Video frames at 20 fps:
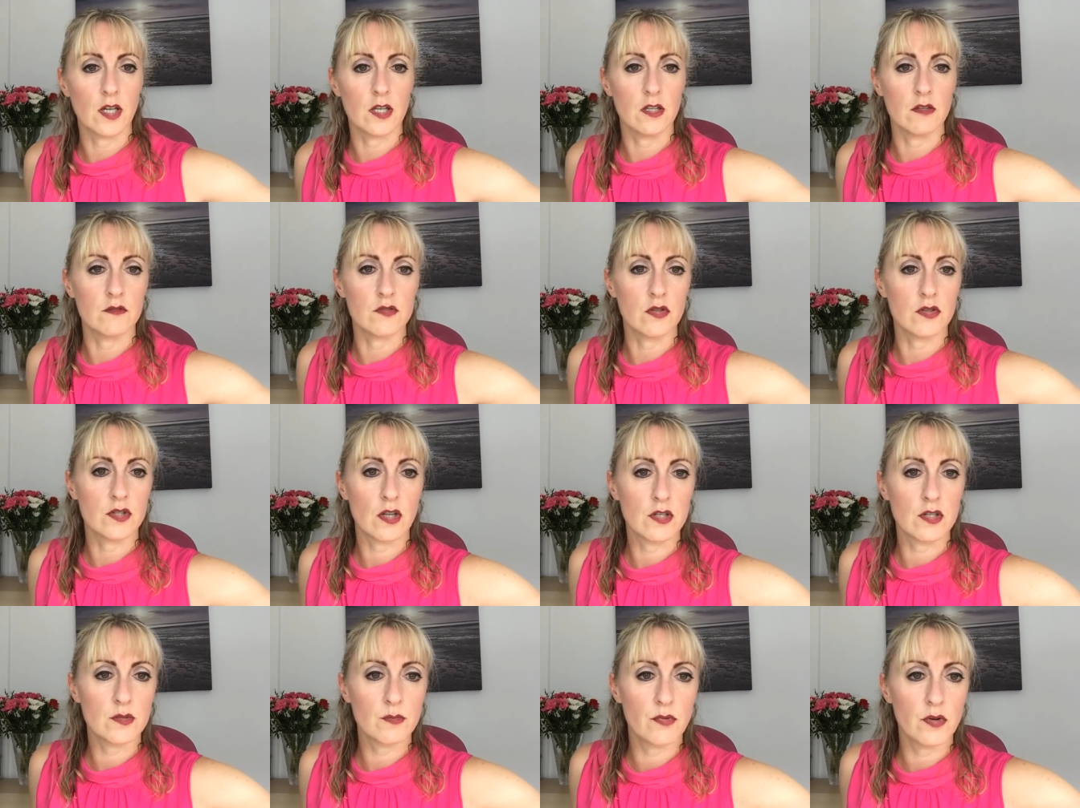joined
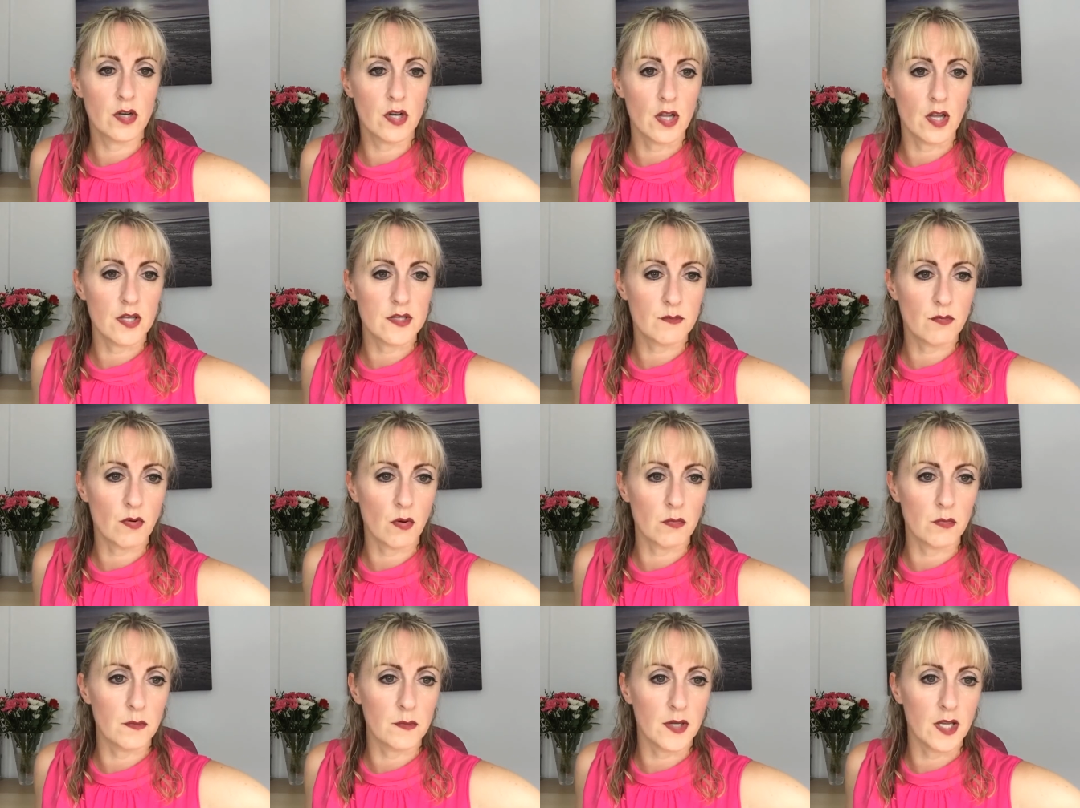entrepreneurs,
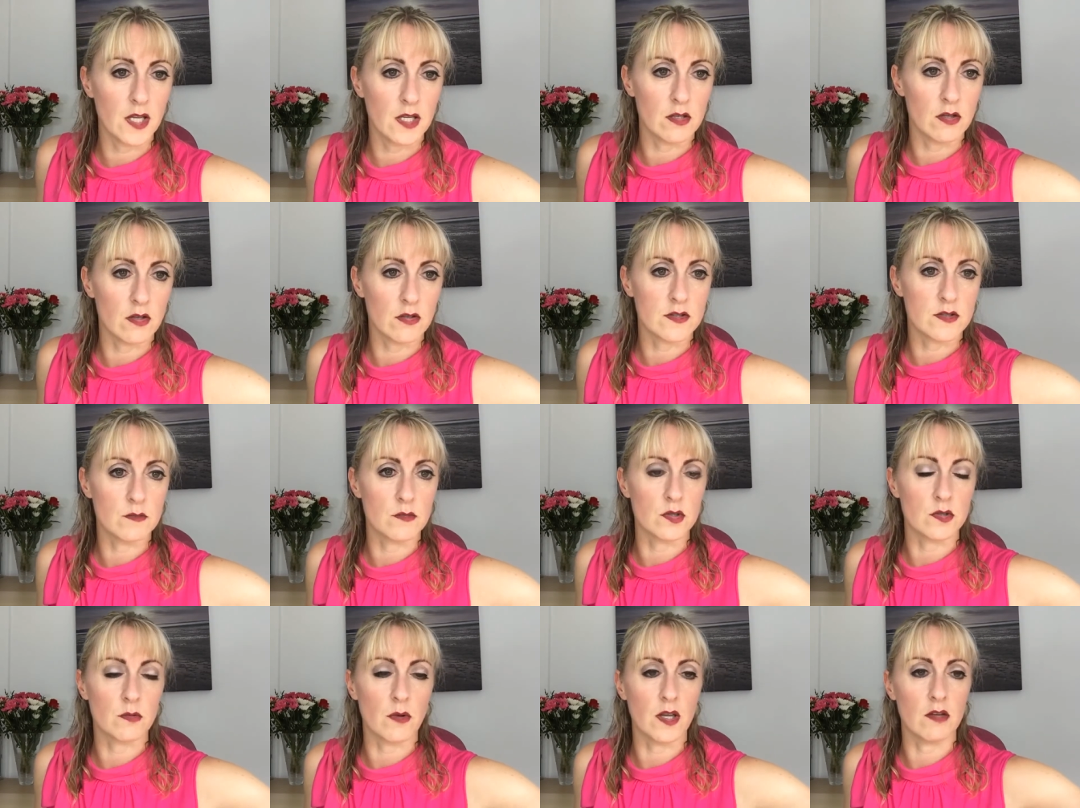probably not so
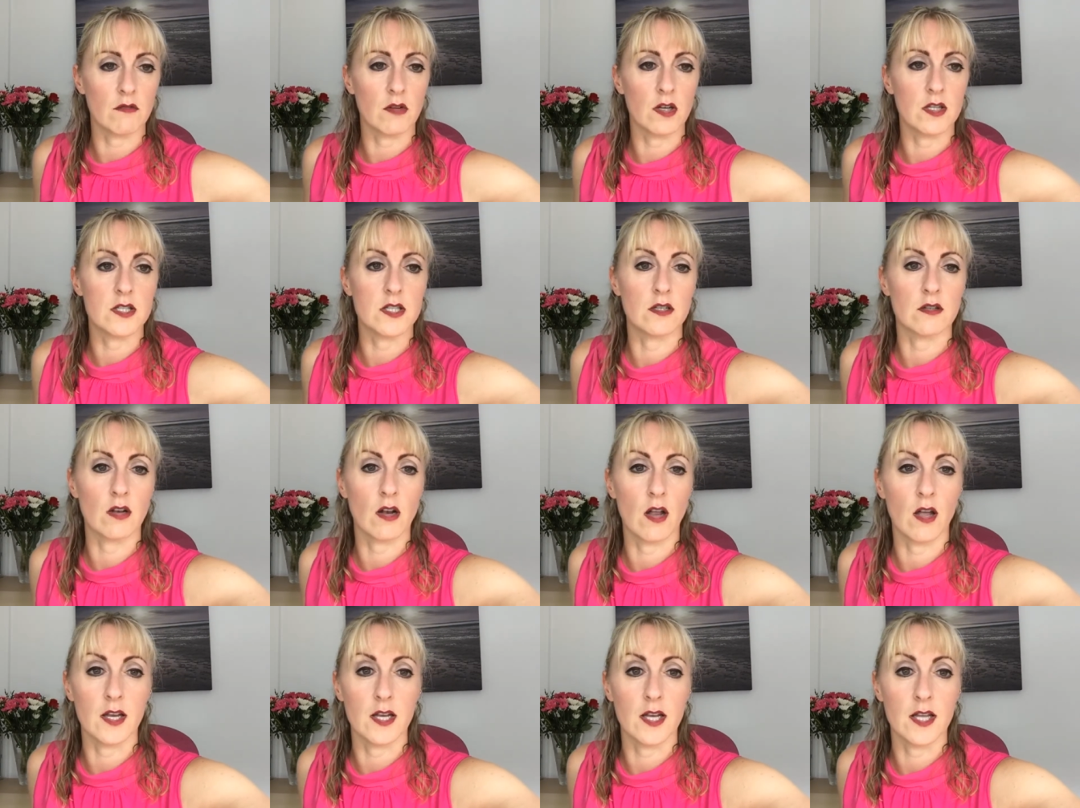much where your ideal
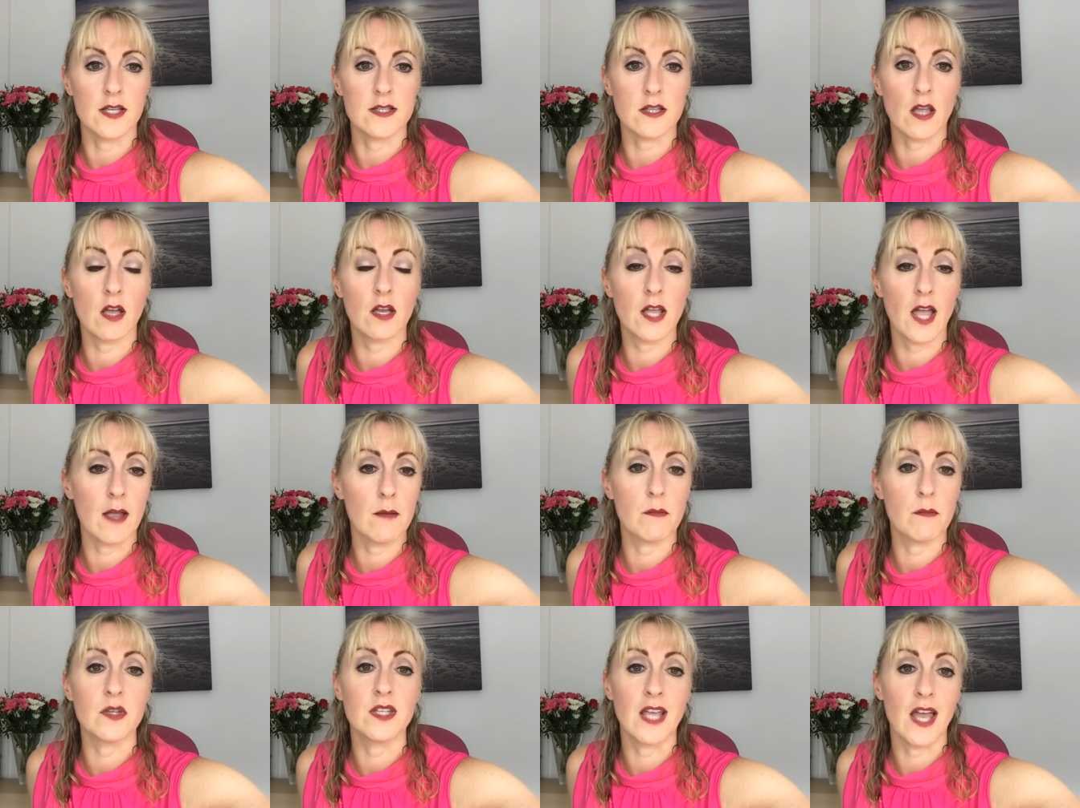client is. Okay,
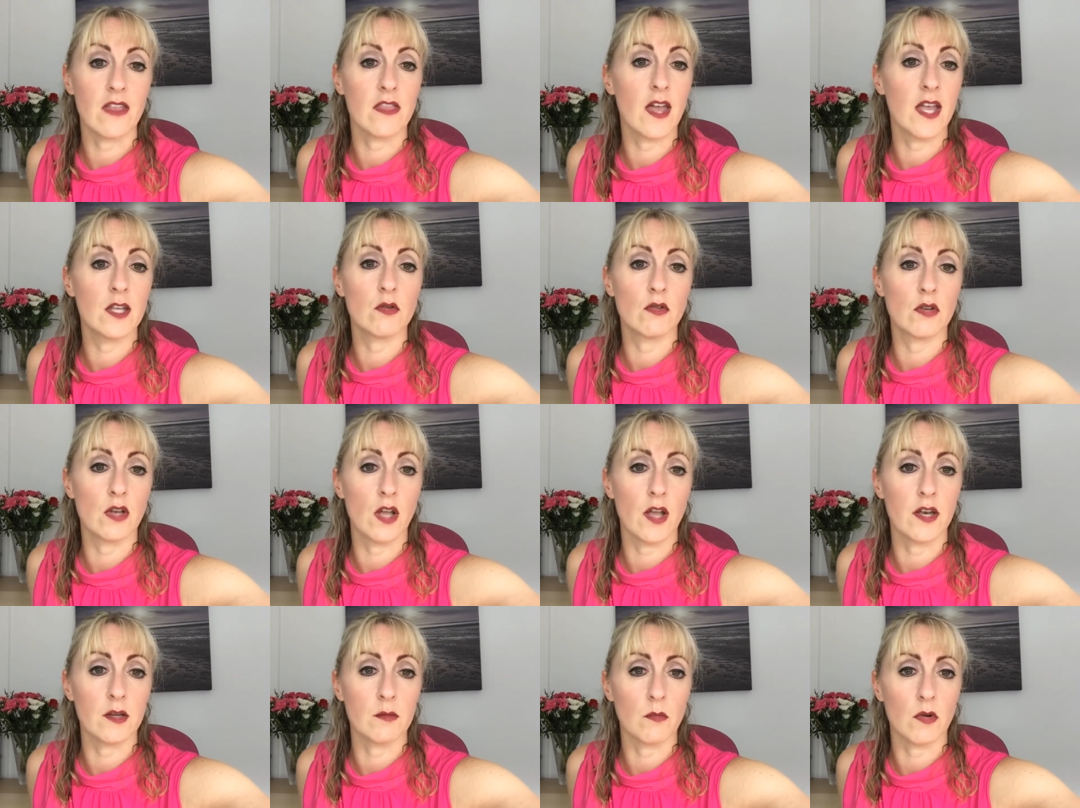but yeah, they're your
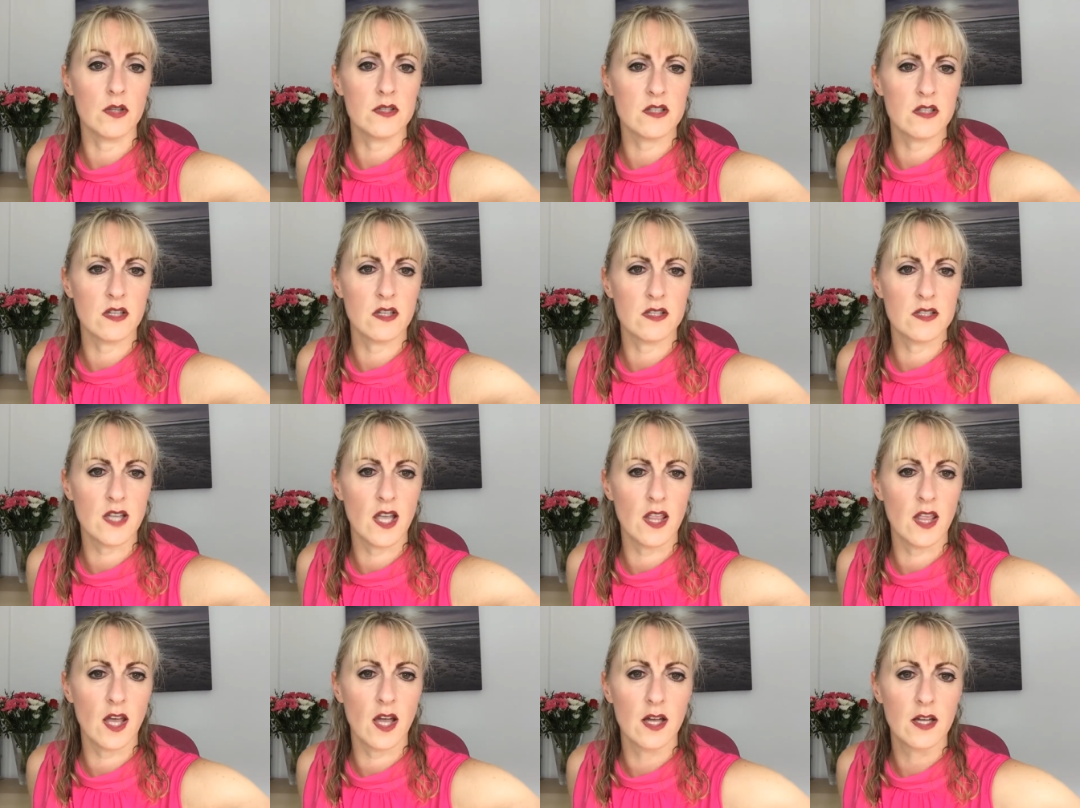learning ones. Did I say
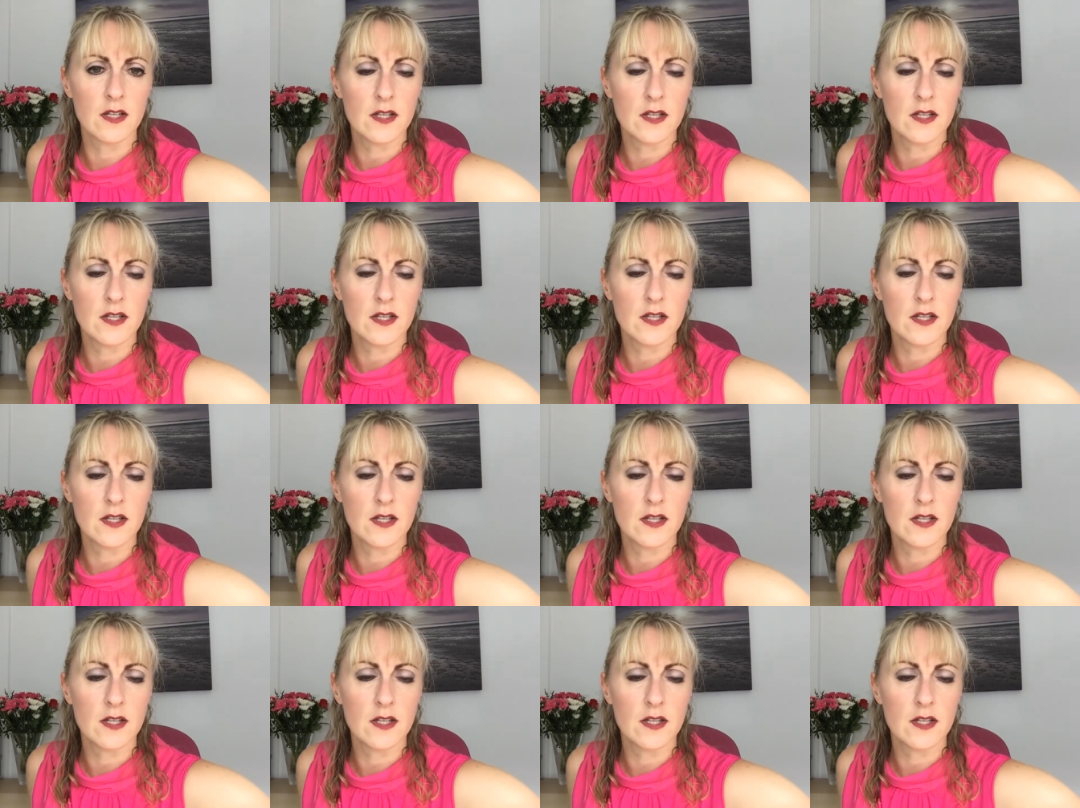that?